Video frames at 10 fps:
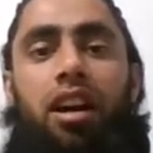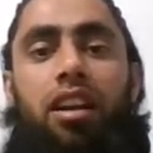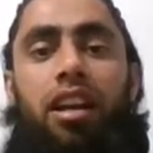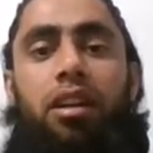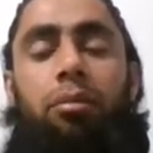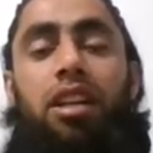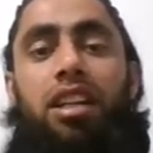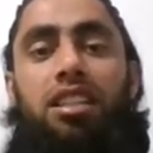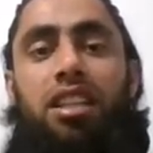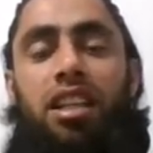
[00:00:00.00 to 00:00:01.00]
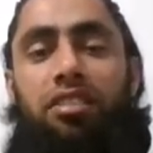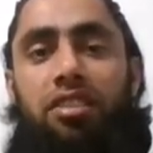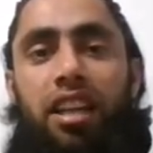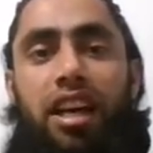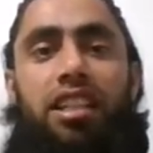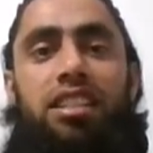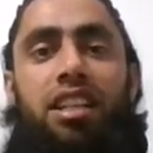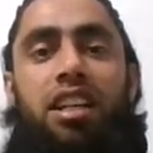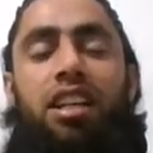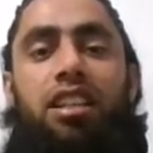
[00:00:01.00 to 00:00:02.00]
All right, because if that
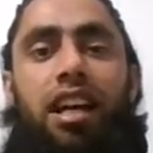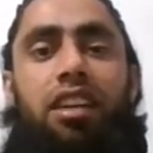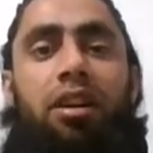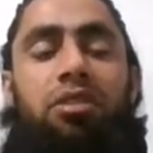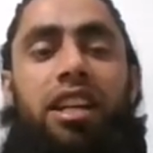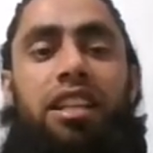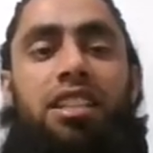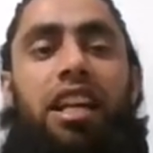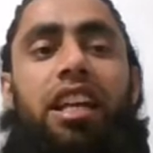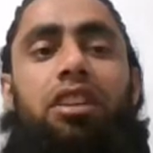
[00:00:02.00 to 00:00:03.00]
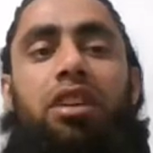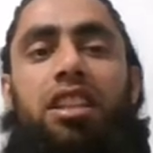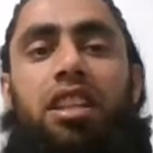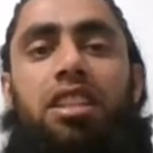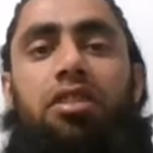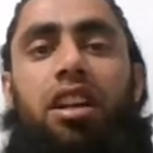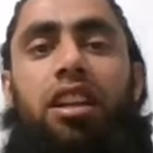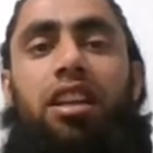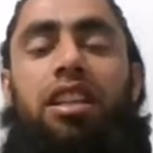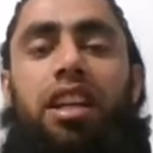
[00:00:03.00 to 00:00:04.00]
website is linked with this one,